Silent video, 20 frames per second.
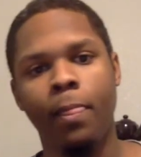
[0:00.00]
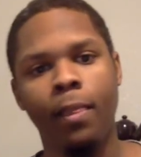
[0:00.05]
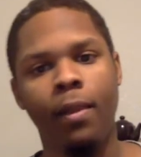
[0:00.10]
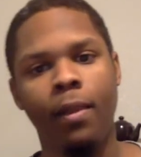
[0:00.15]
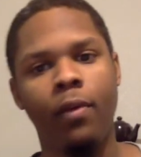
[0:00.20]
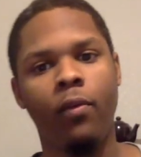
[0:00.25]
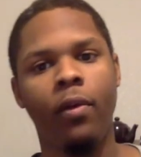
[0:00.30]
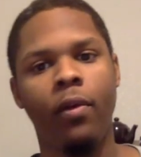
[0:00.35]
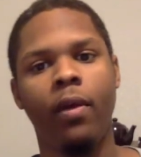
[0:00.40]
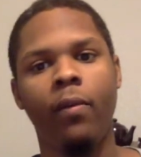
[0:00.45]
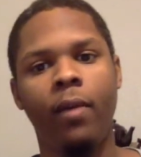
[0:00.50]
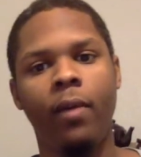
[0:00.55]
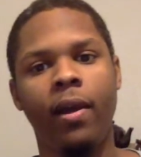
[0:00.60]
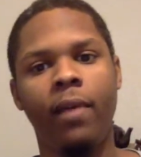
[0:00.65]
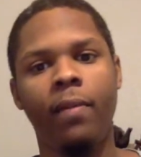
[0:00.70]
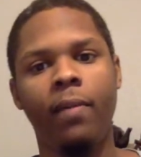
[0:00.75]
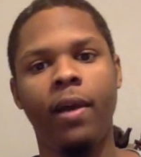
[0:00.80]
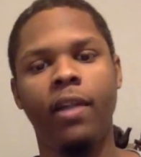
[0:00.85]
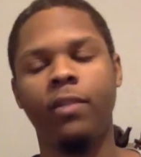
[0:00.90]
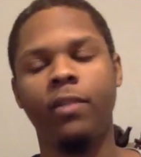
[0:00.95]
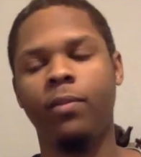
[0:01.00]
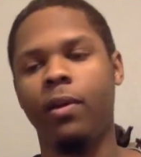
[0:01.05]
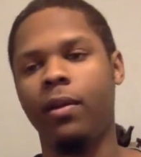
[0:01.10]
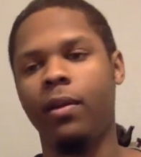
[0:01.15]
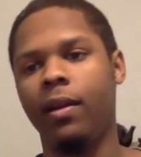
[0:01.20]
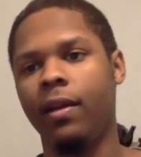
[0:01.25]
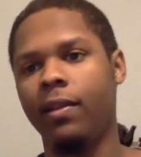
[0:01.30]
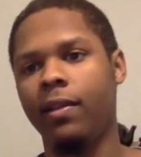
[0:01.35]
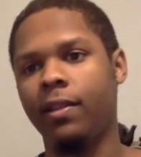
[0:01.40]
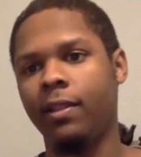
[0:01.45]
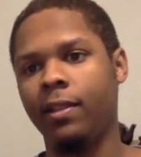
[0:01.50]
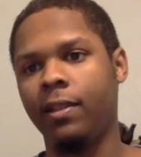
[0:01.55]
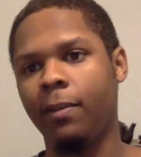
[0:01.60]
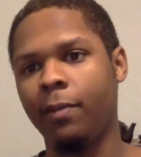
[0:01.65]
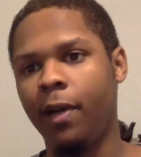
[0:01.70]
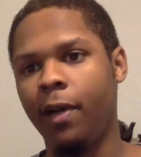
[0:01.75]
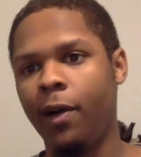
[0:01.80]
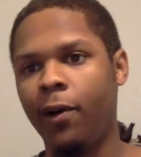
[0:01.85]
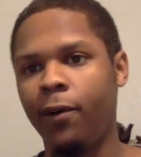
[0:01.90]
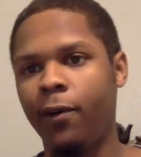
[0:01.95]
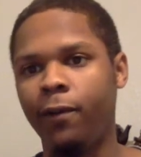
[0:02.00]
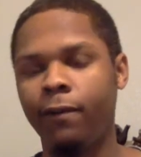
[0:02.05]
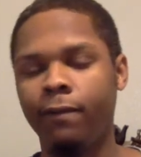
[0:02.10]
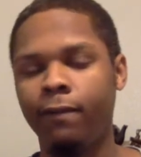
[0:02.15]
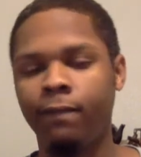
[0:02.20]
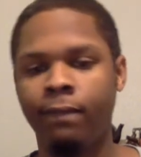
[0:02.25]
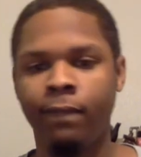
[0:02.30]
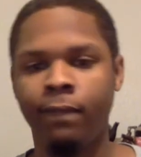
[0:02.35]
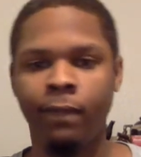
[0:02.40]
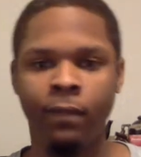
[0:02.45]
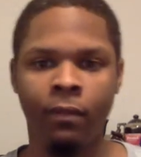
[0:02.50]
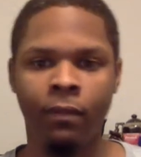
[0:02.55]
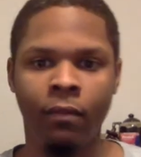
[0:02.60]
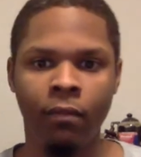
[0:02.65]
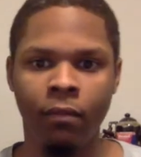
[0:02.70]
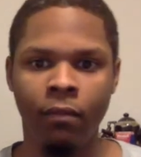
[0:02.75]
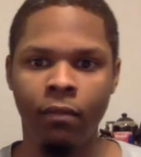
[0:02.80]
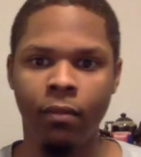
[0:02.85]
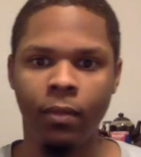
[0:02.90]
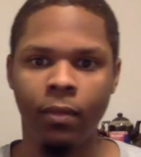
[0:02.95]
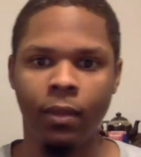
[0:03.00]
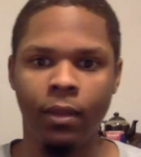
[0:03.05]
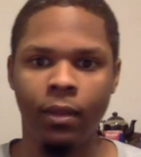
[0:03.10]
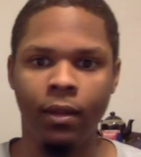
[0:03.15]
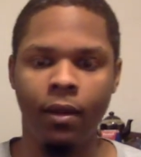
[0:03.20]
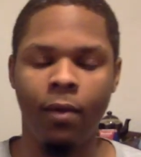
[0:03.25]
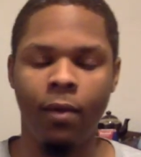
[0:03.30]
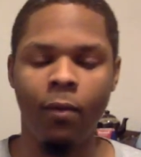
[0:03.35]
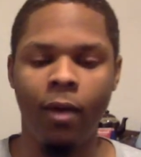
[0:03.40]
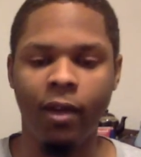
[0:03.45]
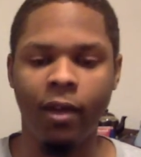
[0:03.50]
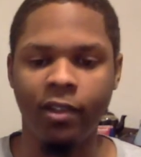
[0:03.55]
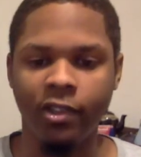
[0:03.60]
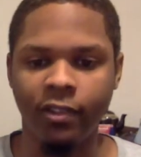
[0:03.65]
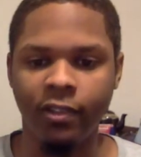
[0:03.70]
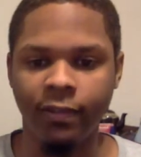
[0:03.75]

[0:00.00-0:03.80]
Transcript: Quinn Wade, Basketball Analysis, I'm gone. I'm watching.